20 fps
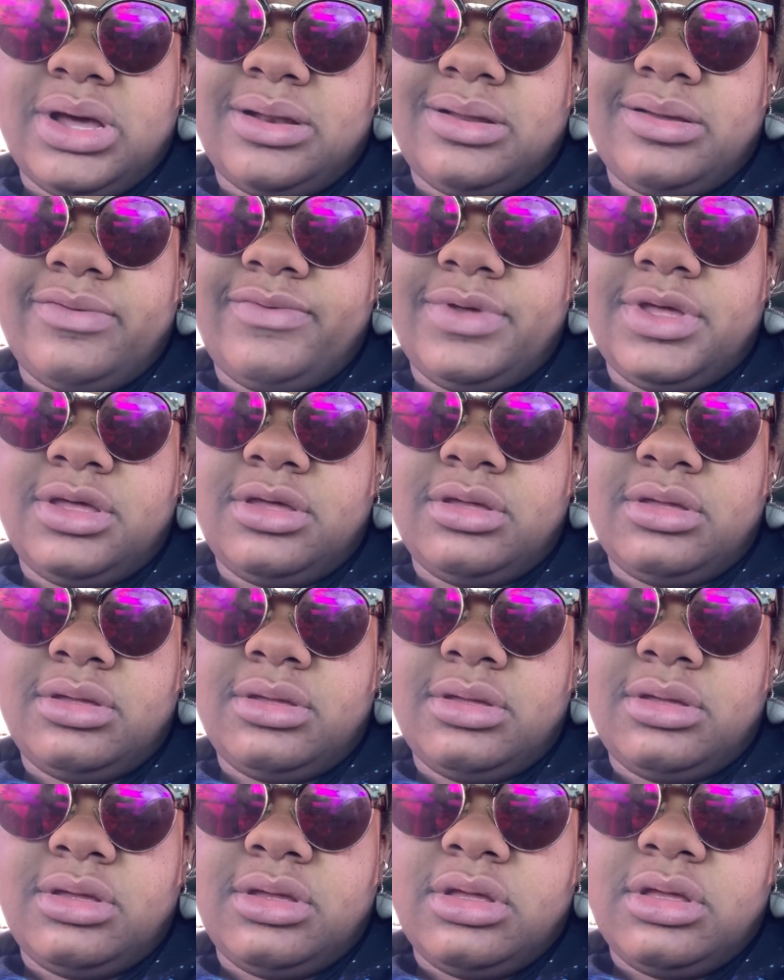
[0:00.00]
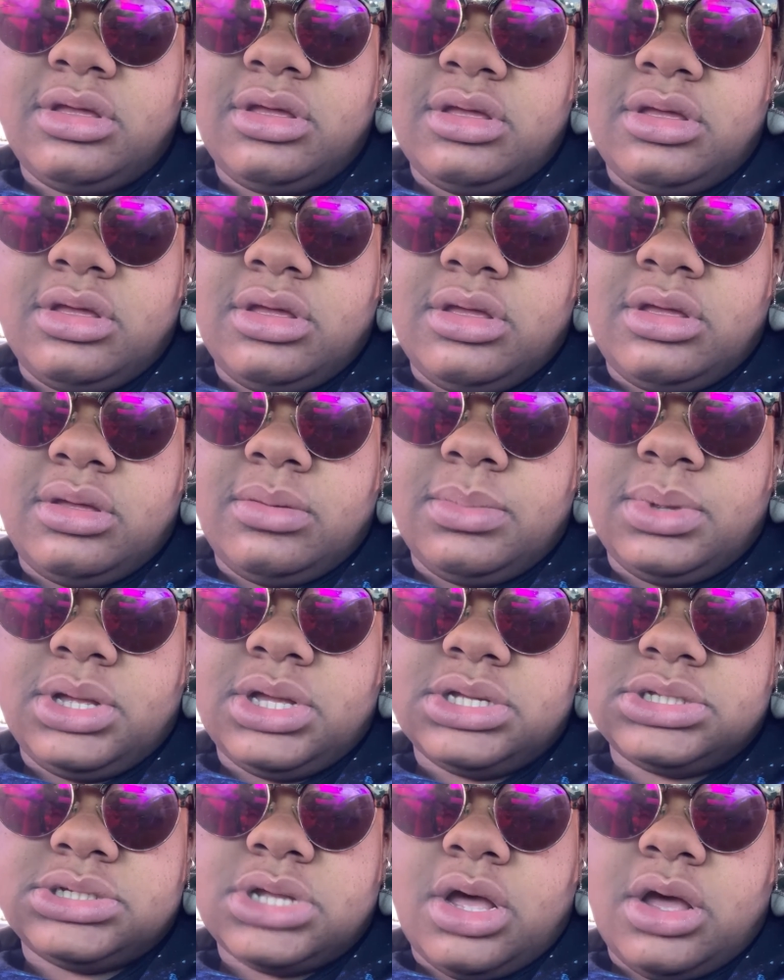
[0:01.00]
out of it,
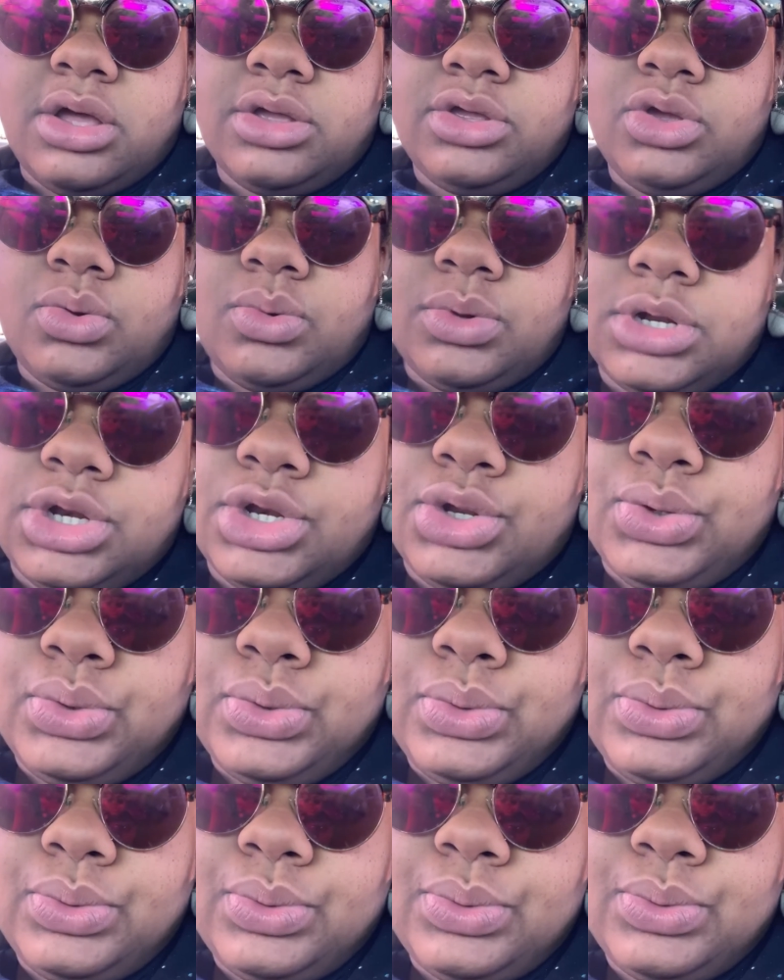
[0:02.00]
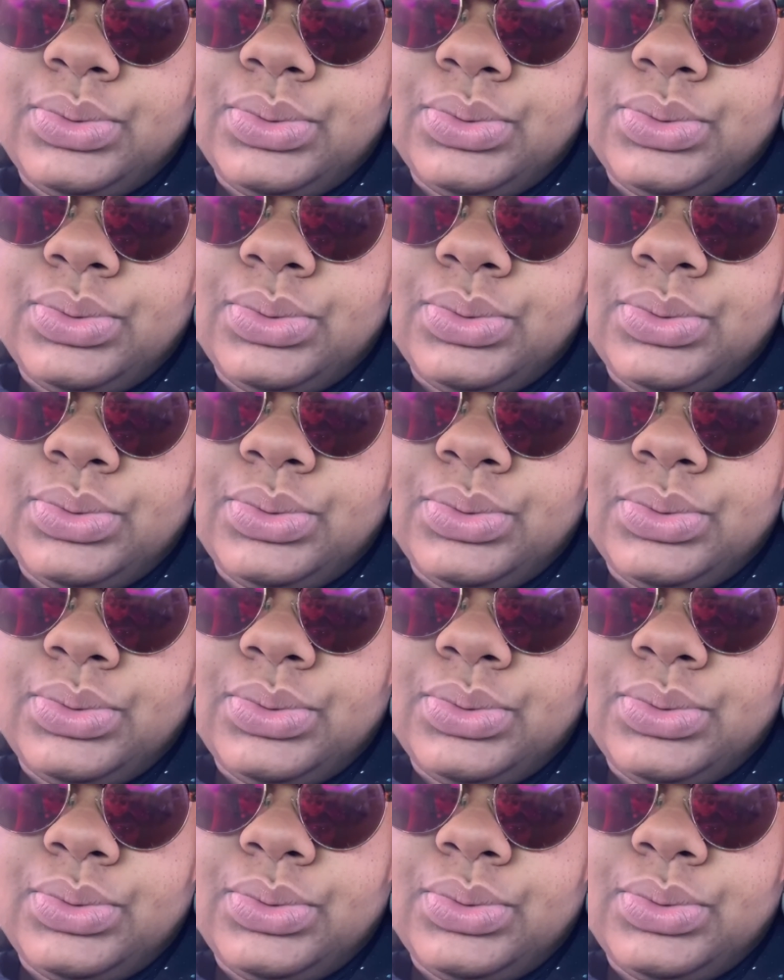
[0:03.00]
because all you want to do